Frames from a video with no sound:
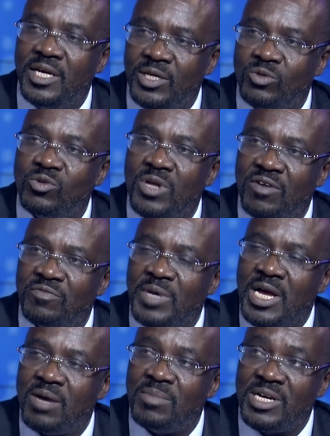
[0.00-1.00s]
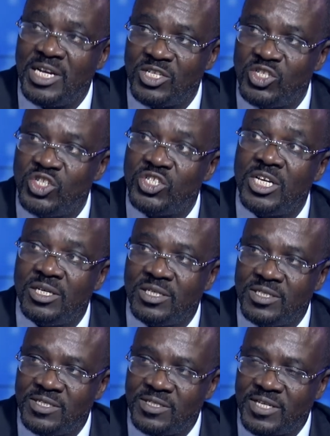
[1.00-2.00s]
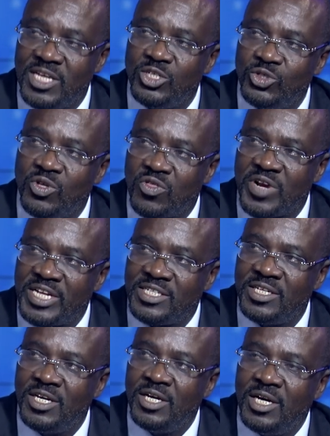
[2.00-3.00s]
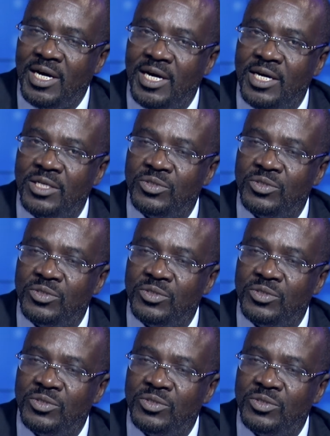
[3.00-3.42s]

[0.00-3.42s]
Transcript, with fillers: it would have become an exist existential threat uh,